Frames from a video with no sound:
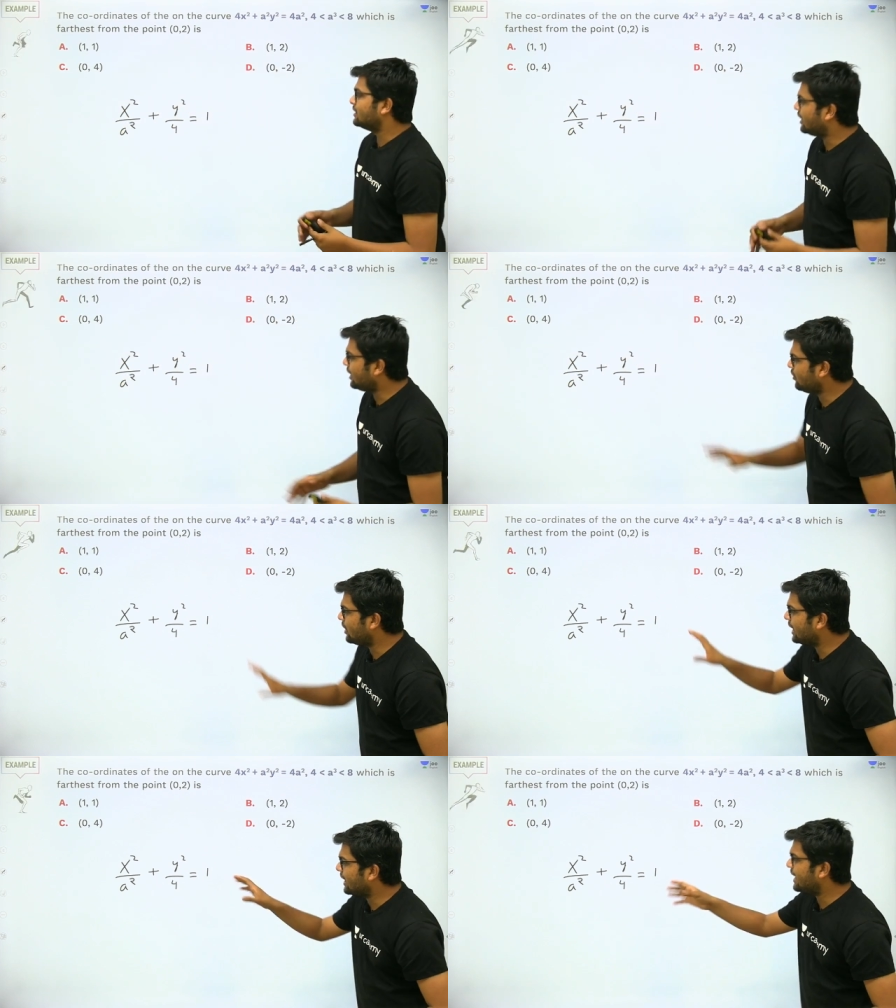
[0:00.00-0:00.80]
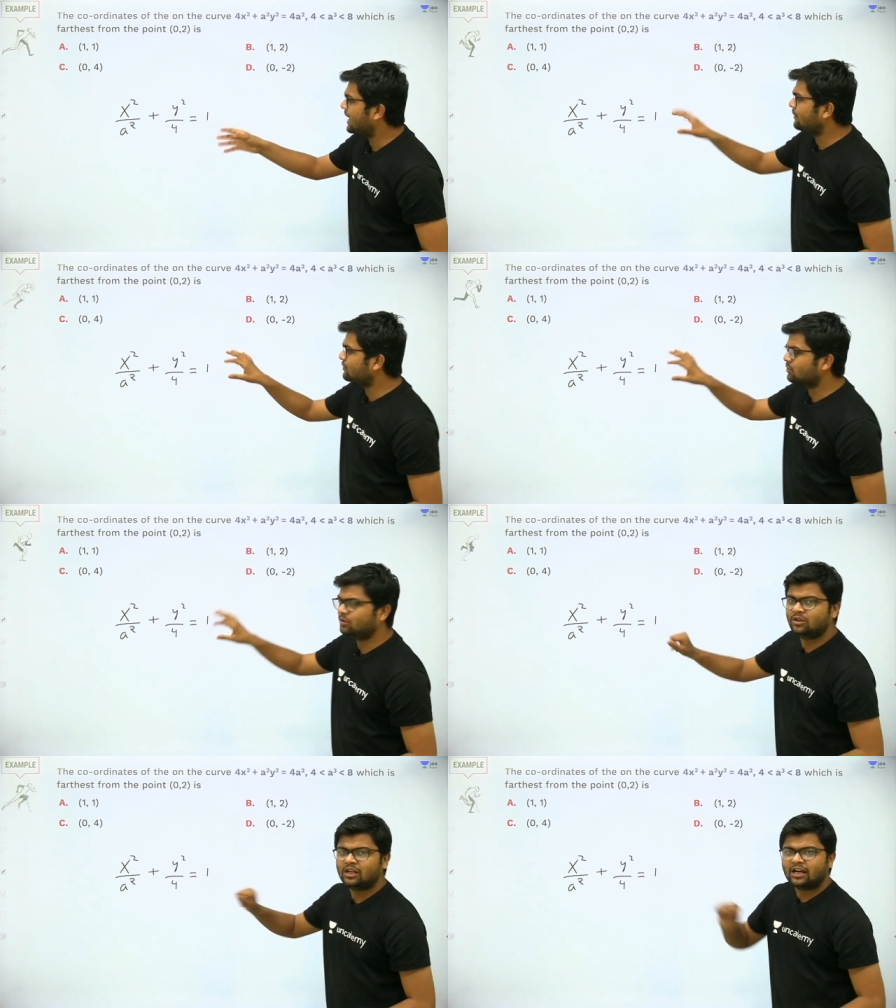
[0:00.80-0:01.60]
Now, I have
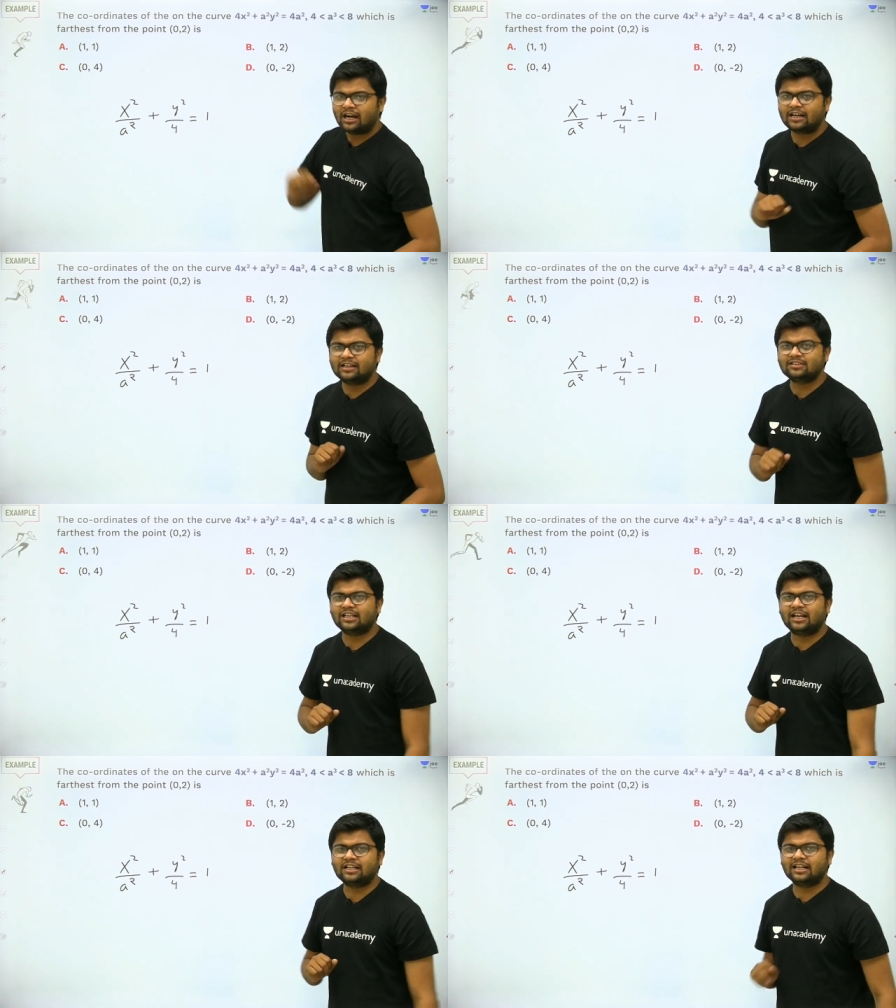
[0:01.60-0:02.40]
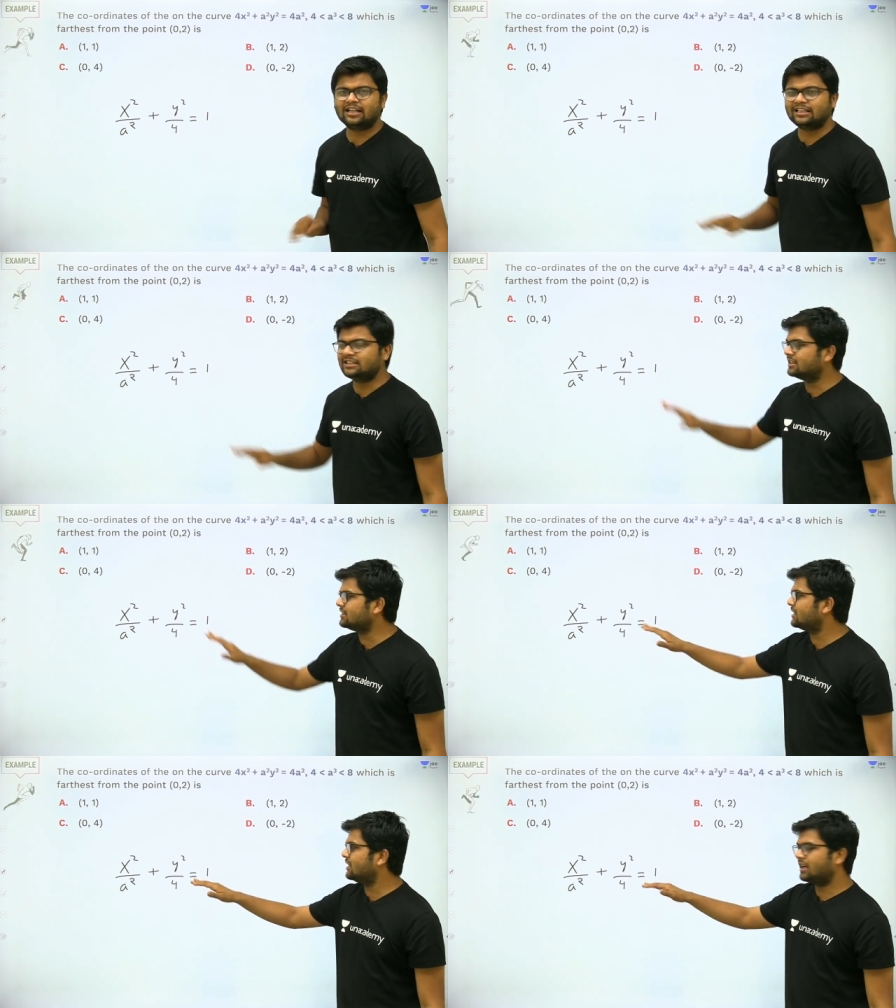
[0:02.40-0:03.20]
to understand that is
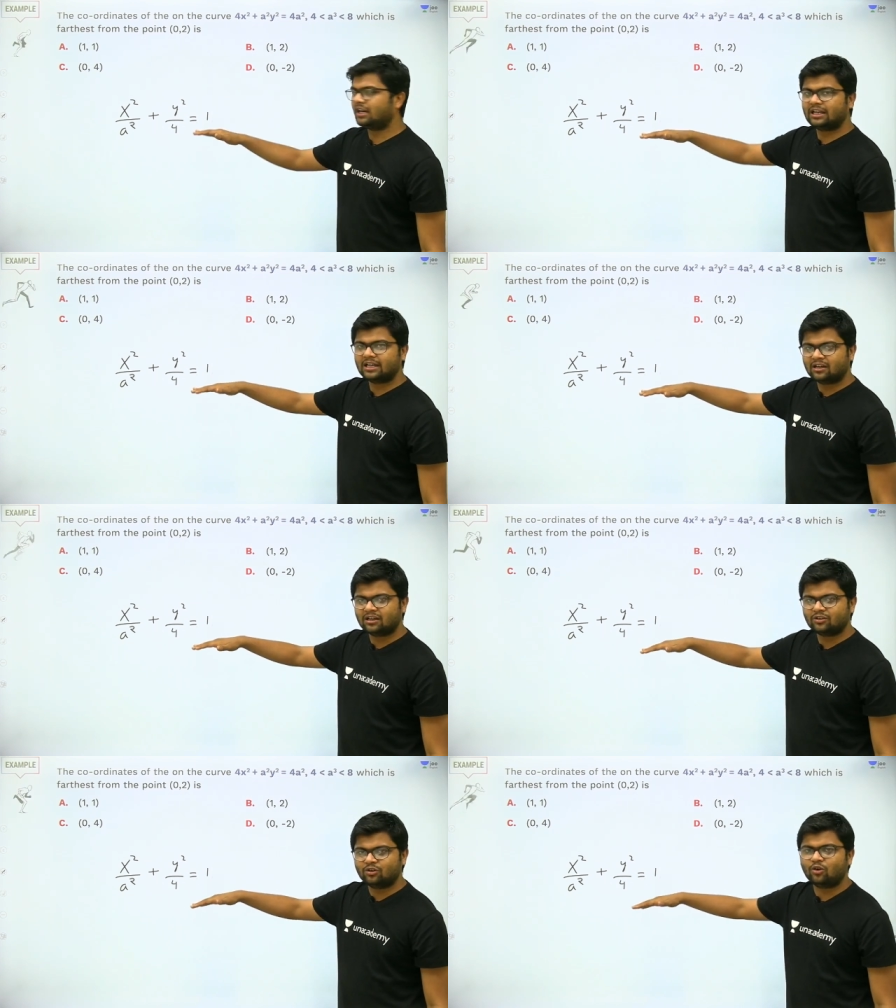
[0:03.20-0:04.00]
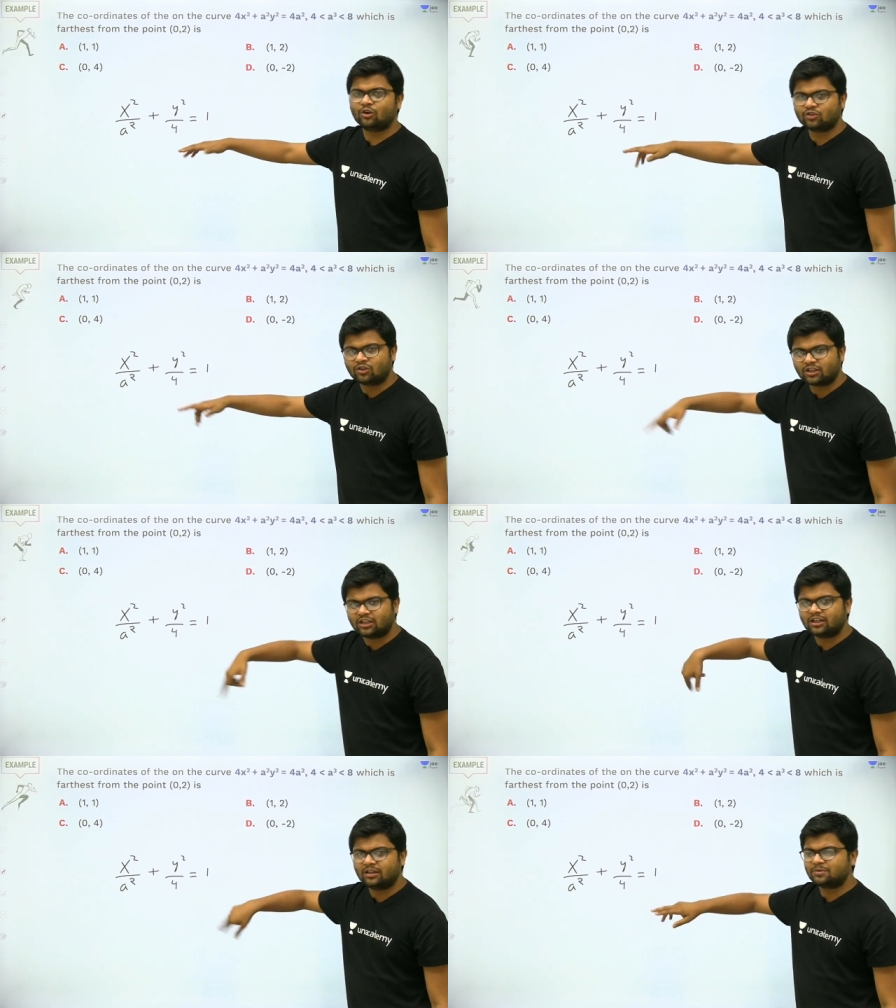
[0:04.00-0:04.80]
this a, a, you know,
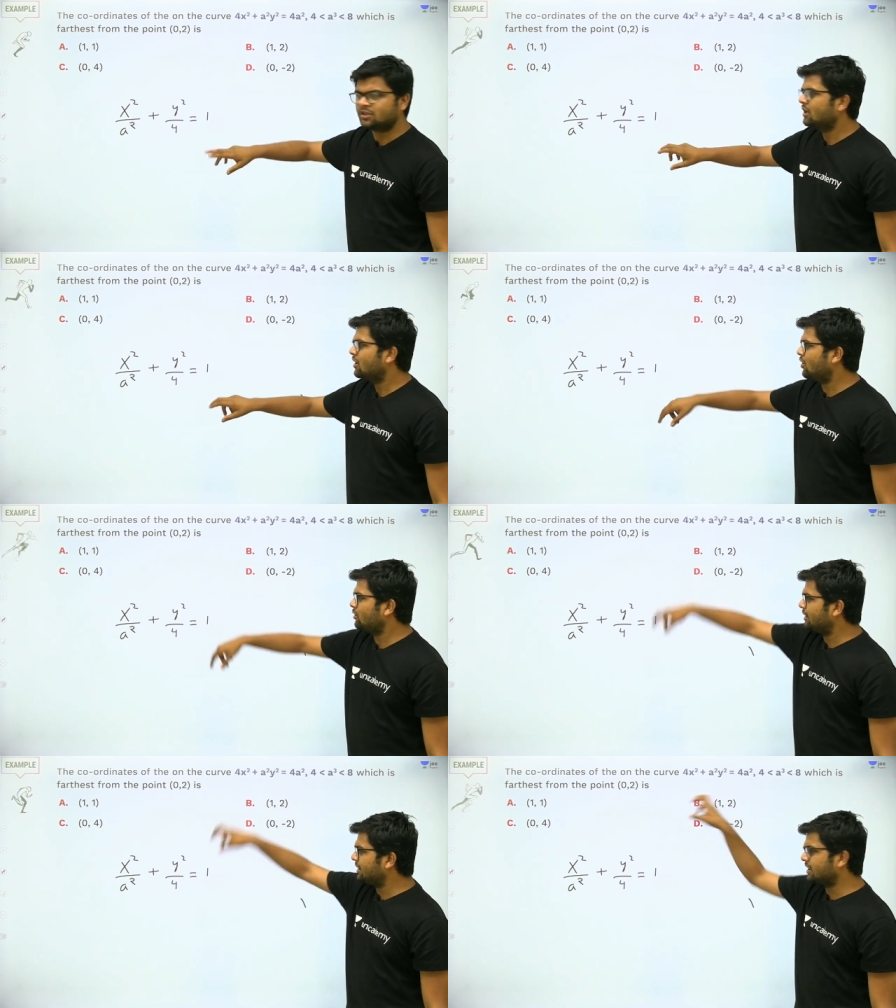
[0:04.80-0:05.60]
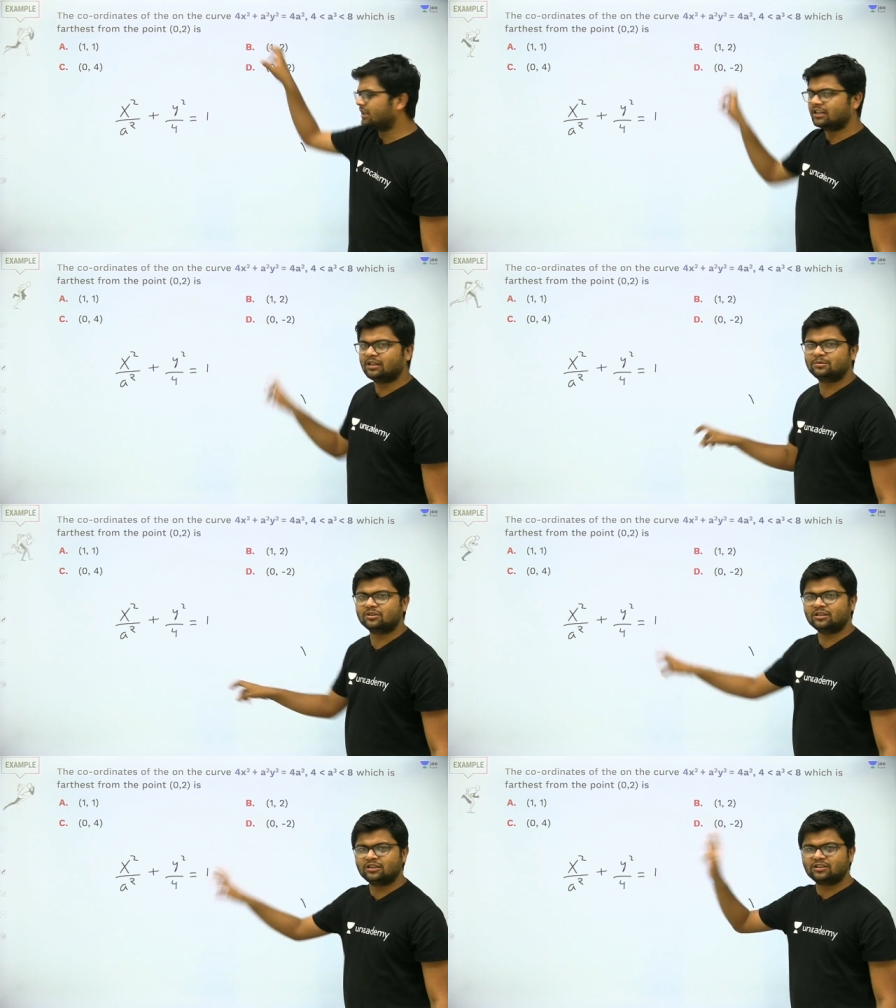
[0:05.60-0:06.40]
horizontal ellipse or vertical
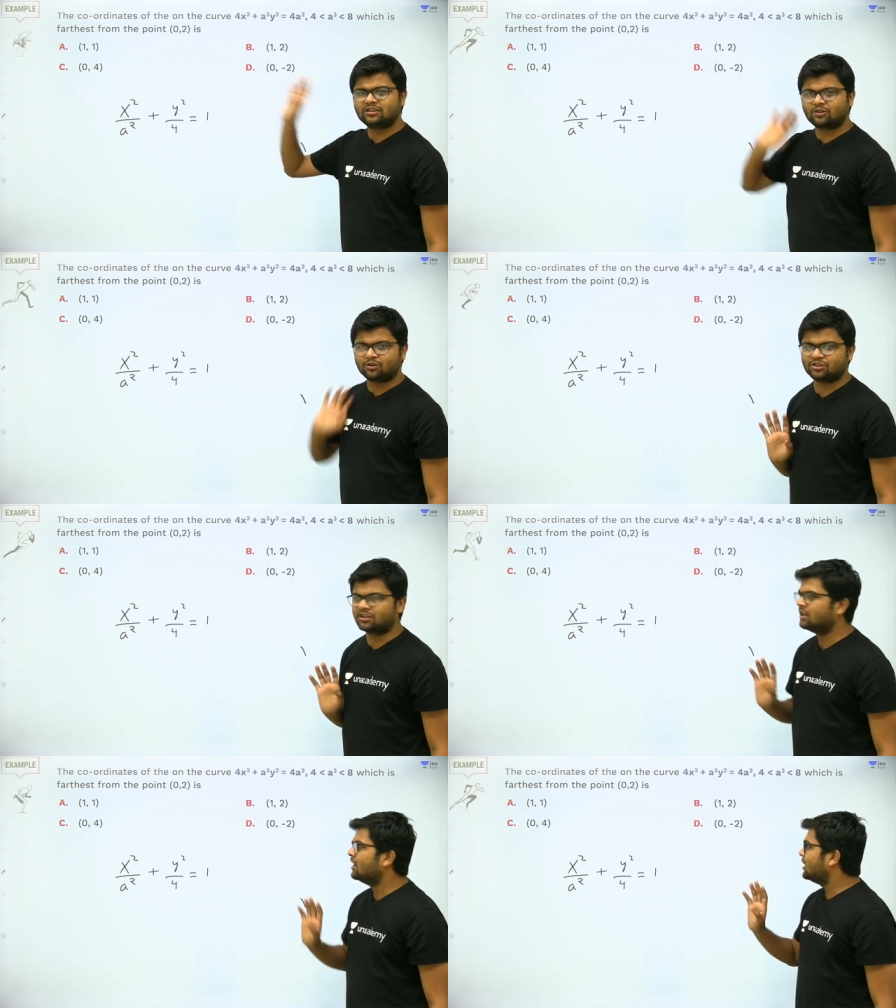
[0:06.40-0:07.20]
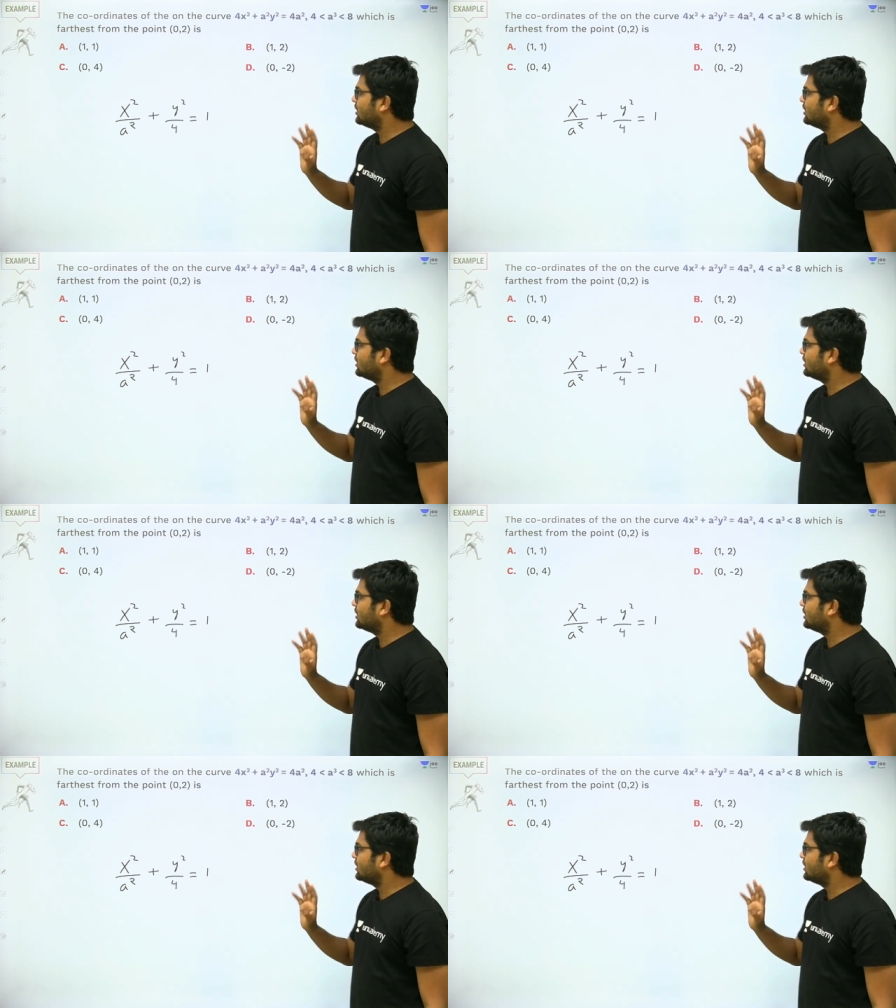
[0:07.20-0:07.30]
ellipse. This is the question.